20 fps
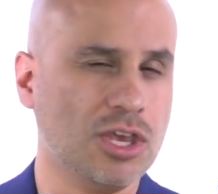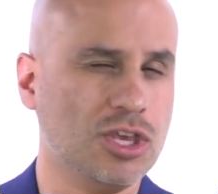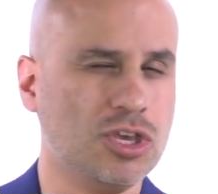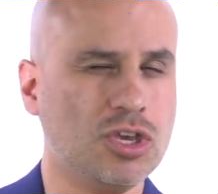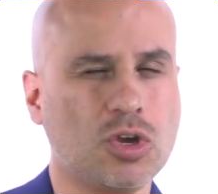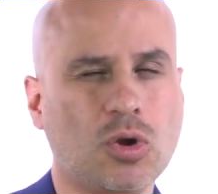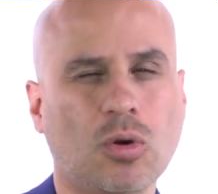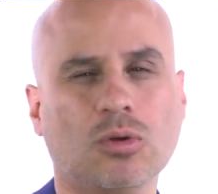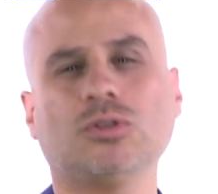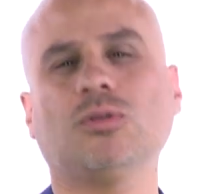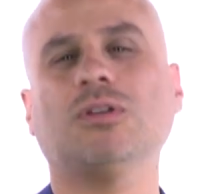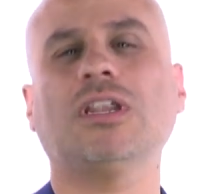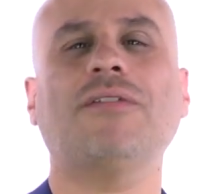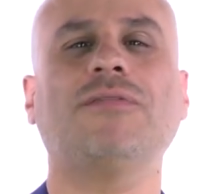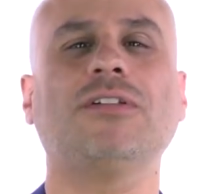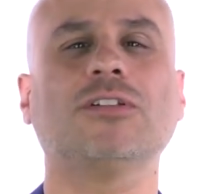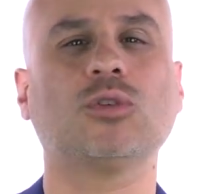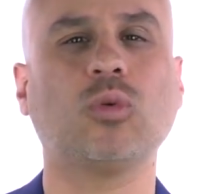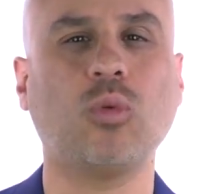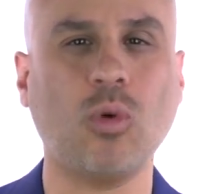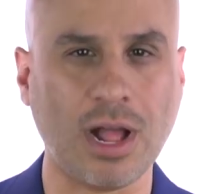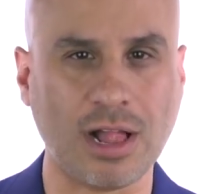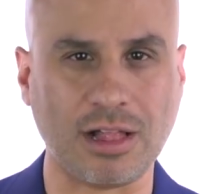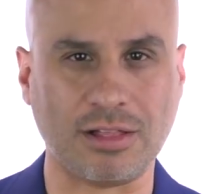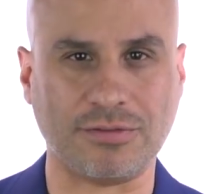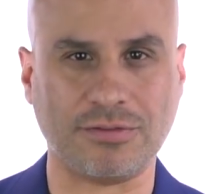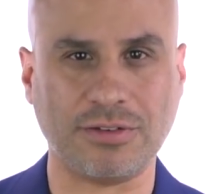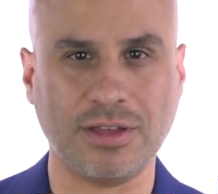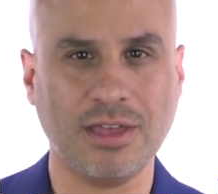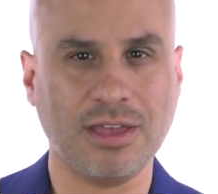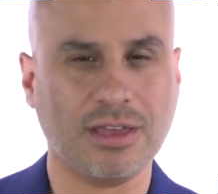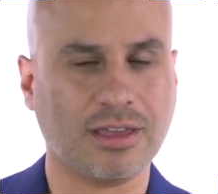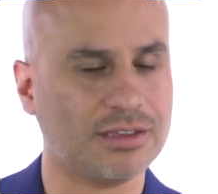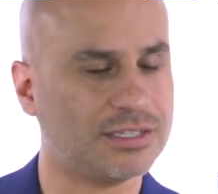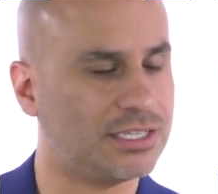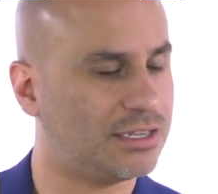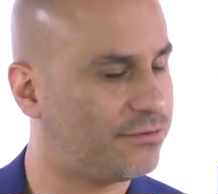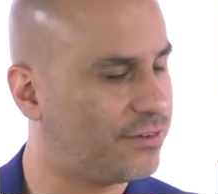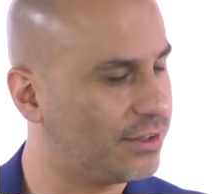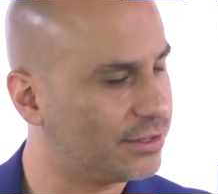you go to level 12
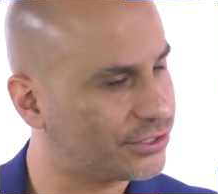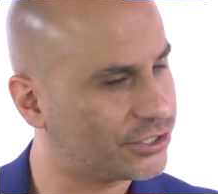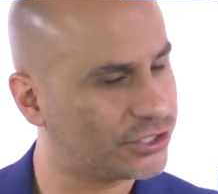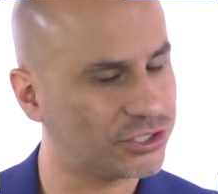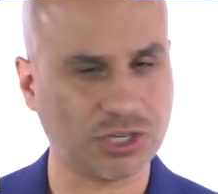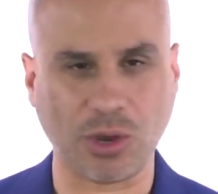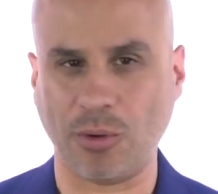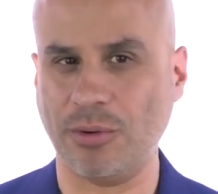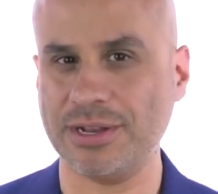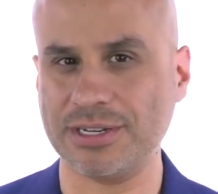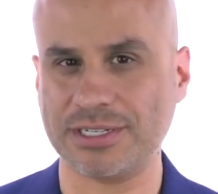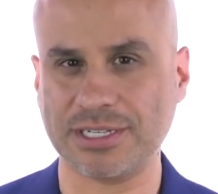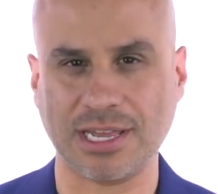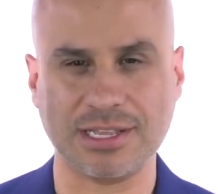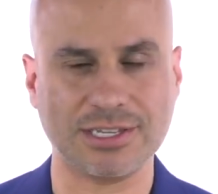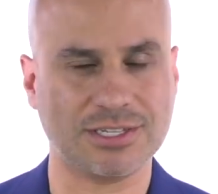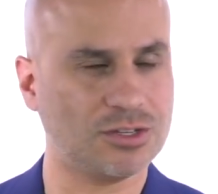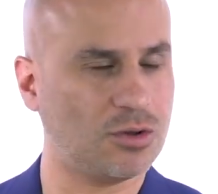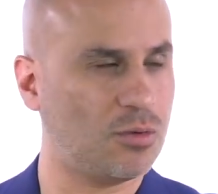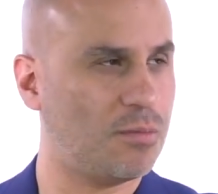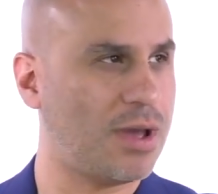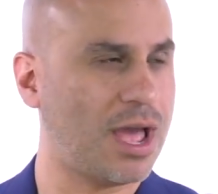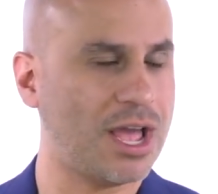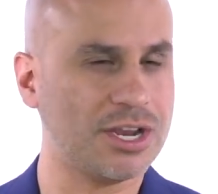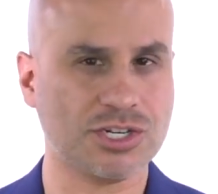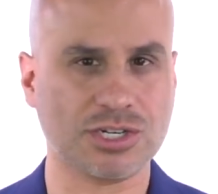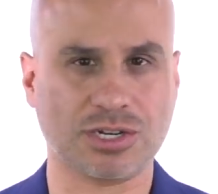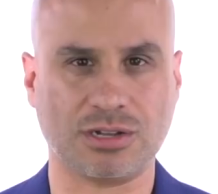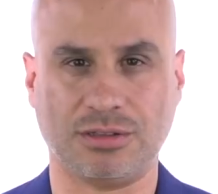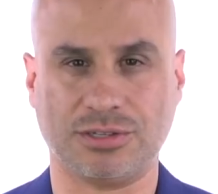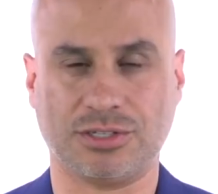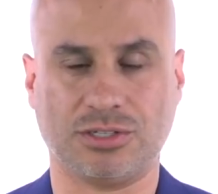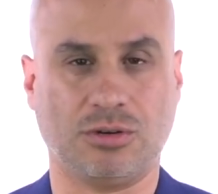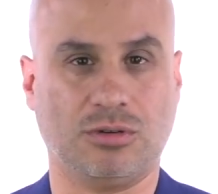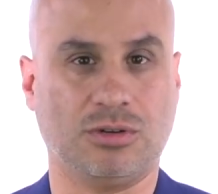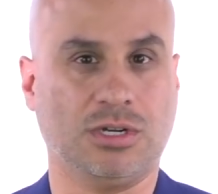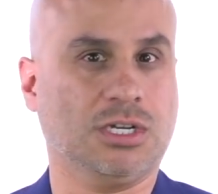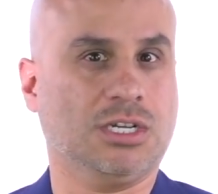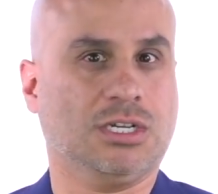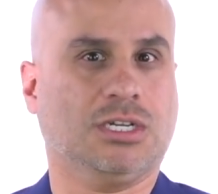because it feels so intense, so magical,
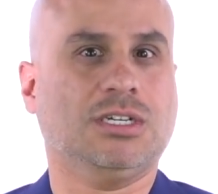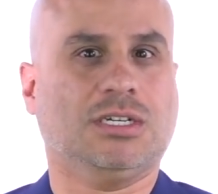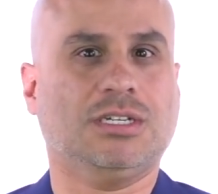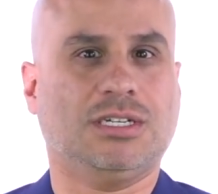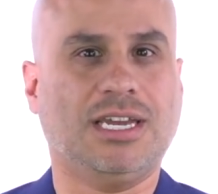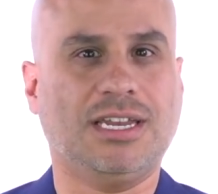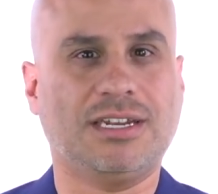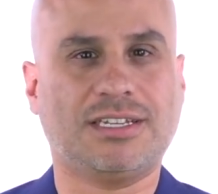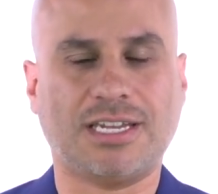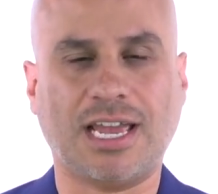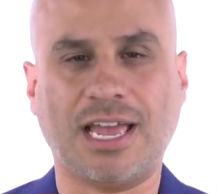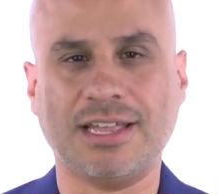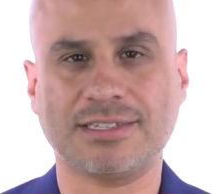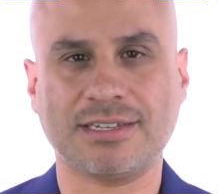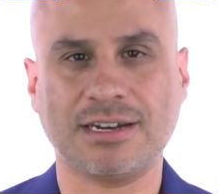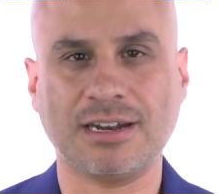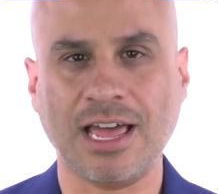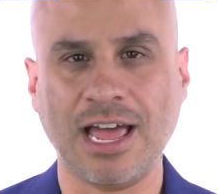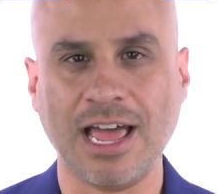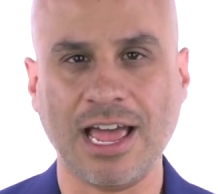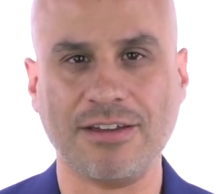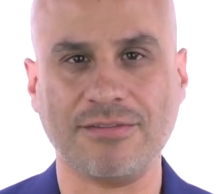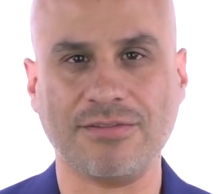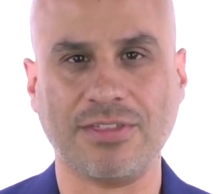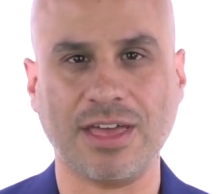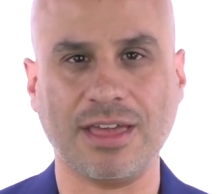so intense and alive.